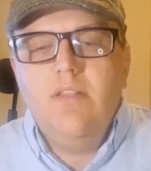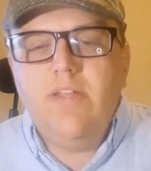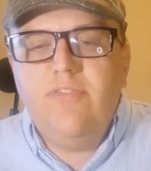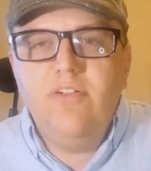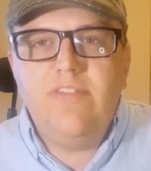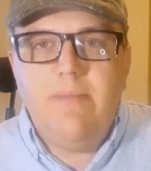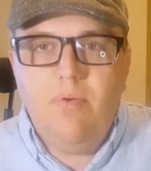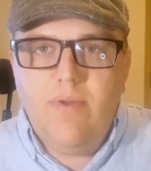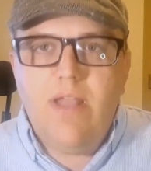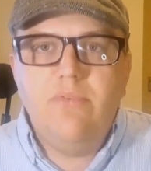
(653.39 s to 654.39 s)
Like, for
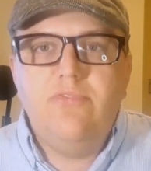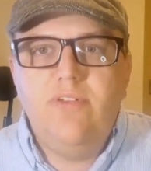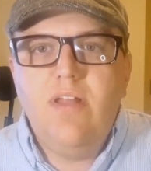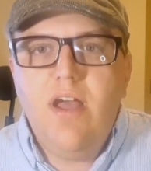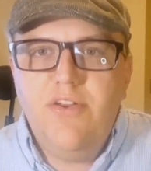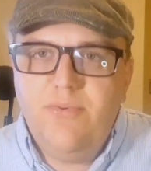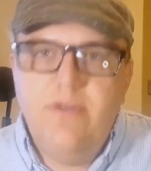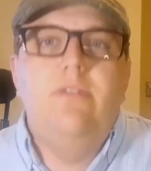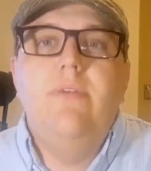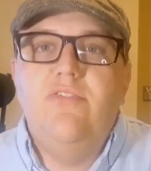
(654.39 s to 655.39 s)
example, when I was still on
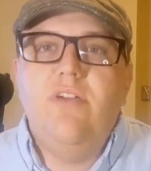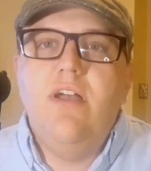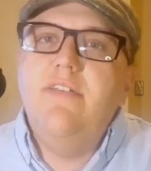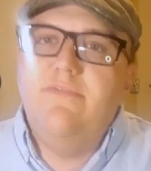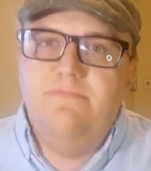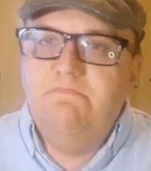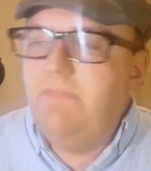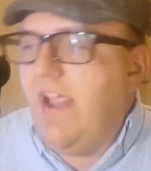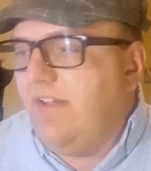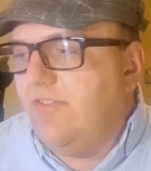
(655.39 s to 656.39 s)
Twitter, which I've
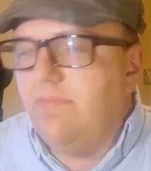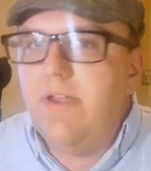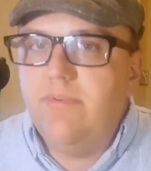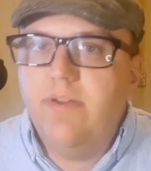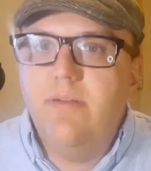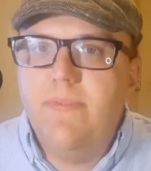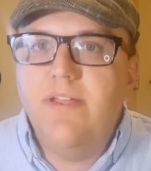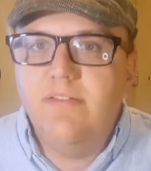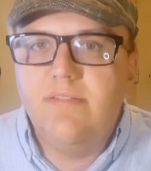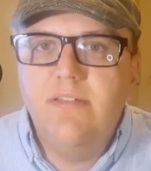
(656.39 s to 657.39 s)
canceled my Twitter
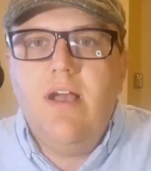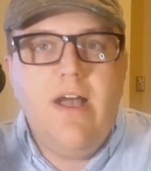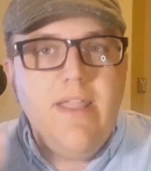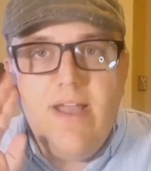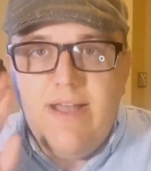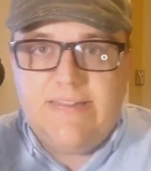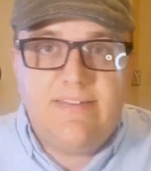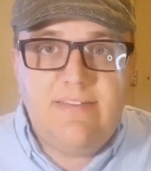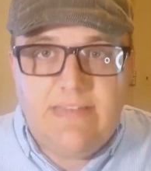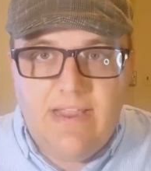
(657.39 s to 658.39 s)
because I got
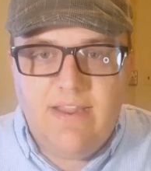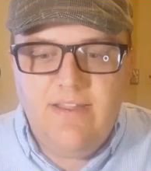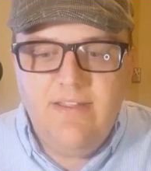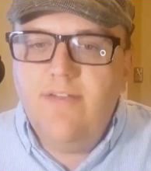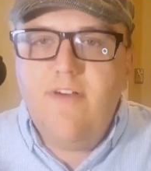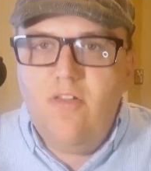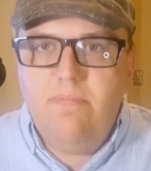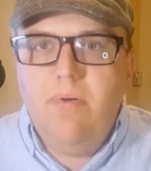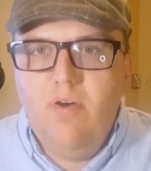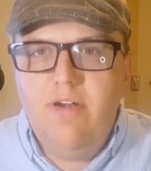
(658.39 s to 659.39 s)
sick of all
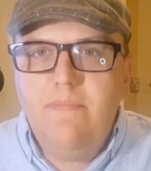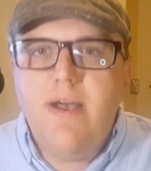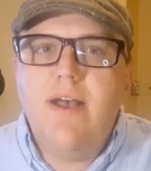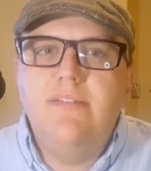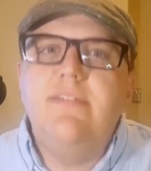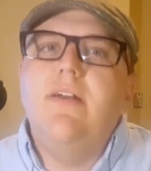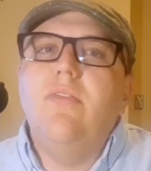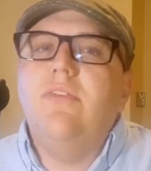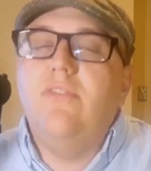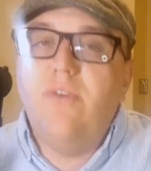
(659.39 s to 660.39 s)
the porn bots and
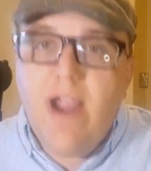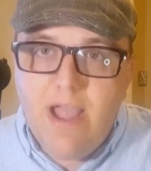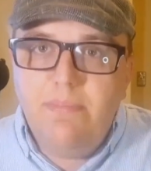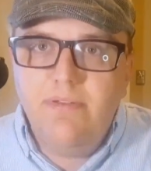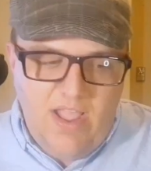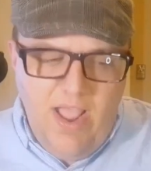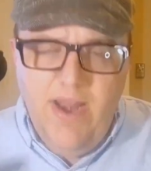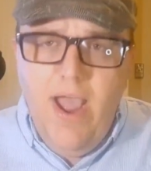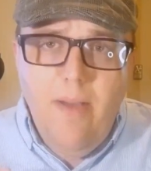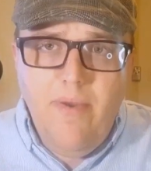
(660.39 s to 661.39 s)
all the crap
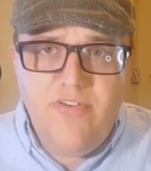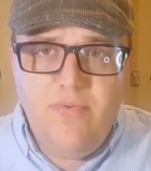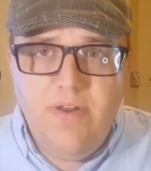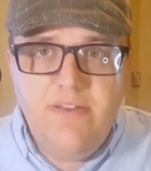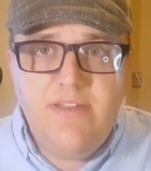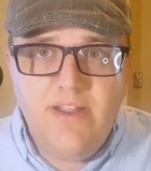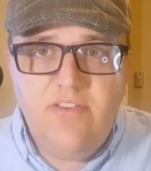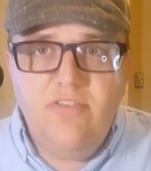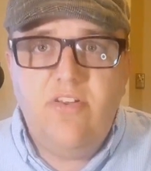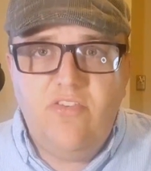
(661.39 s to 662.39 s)
and how much it would
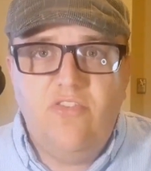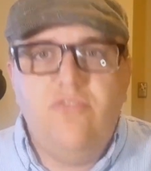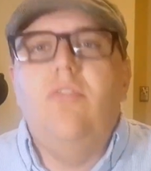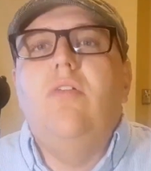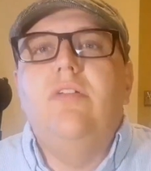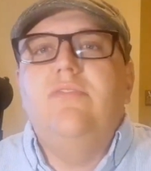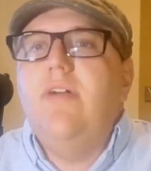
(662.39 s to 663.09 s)
addict you to just scrolling.